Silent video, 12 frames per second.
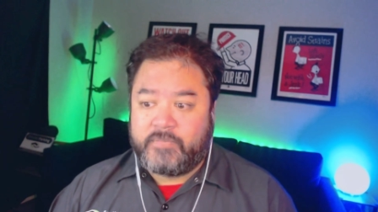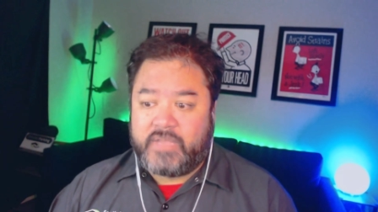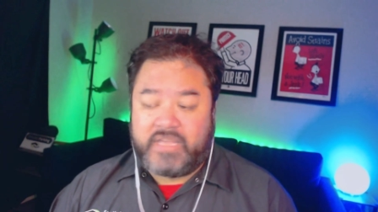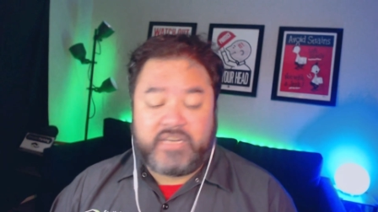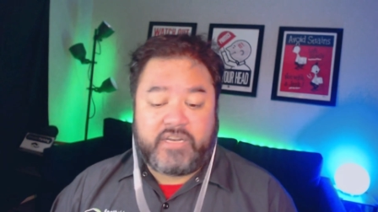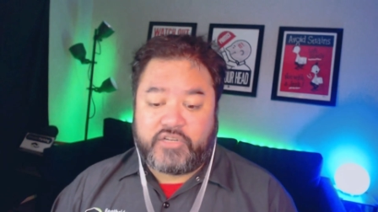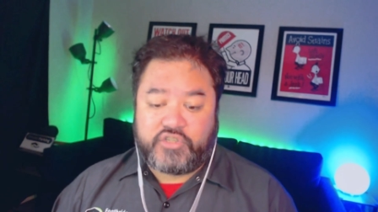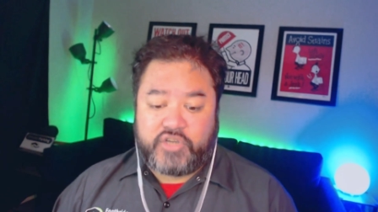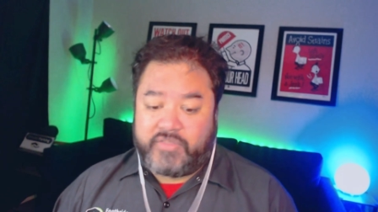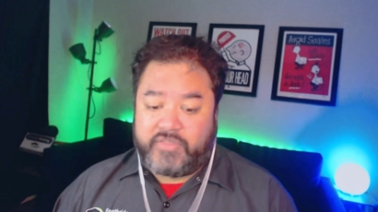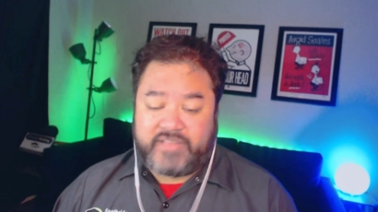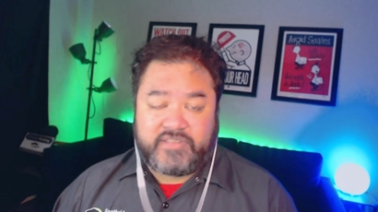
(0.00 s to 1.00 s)
In a
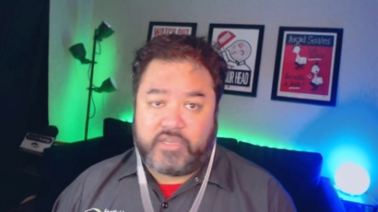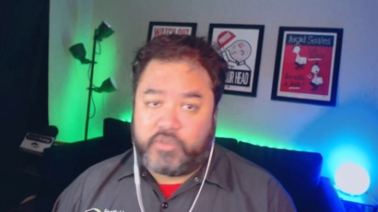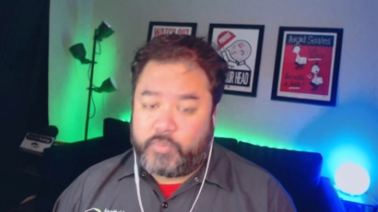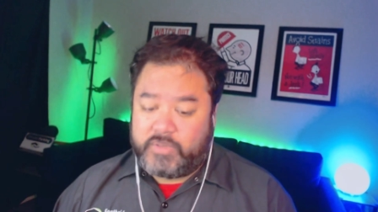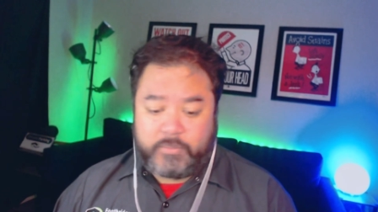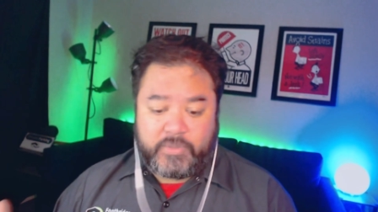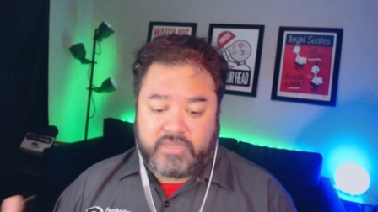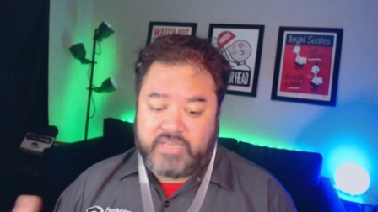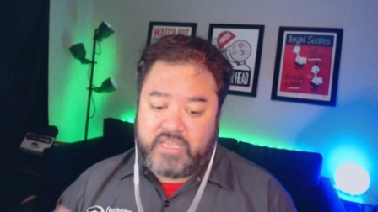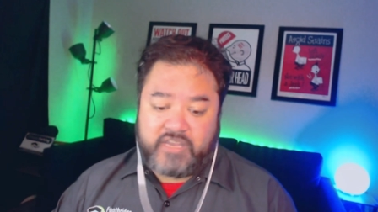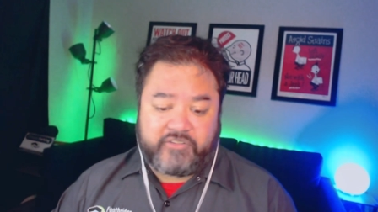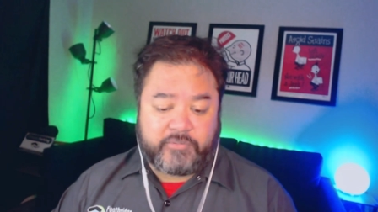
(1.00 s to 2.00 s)
nutshell, that's it. We, we
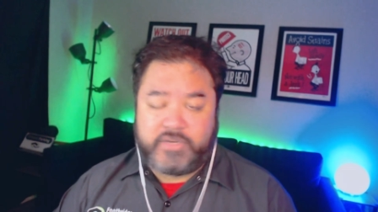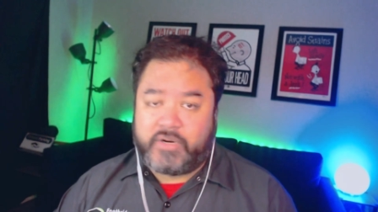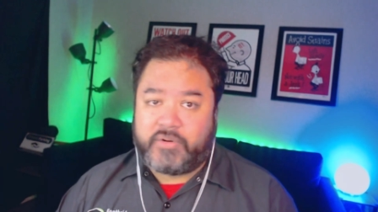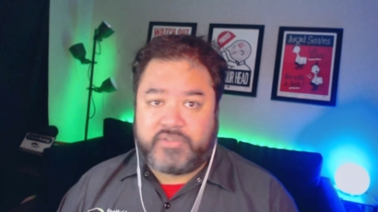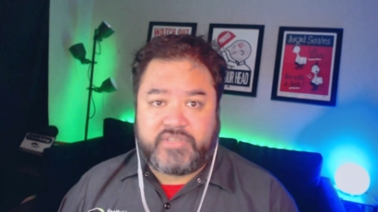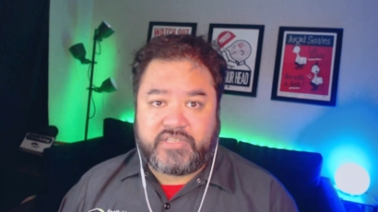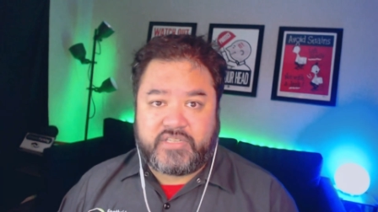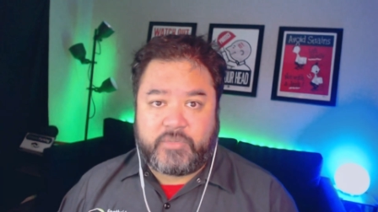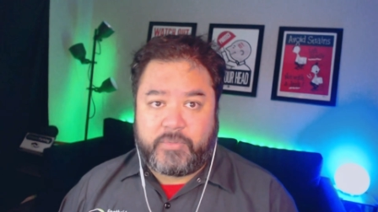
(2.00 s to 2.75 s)
take you from zero to 60.